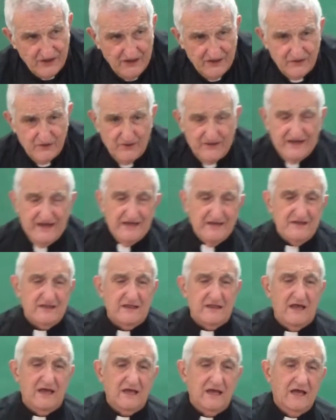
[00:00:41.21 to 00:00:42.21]
You can,
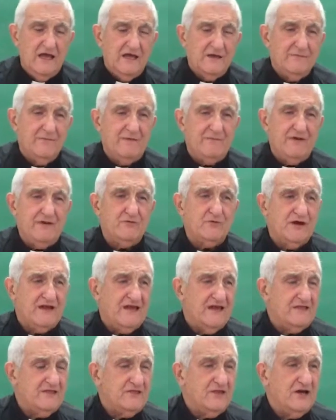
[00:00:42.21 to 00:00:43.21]
maybe you
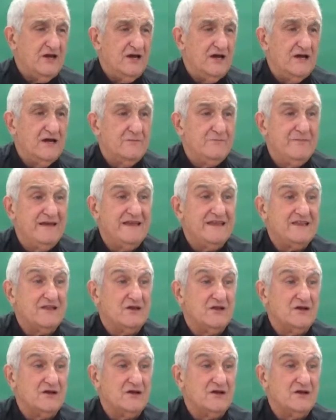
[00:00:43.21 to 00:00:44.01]
can meet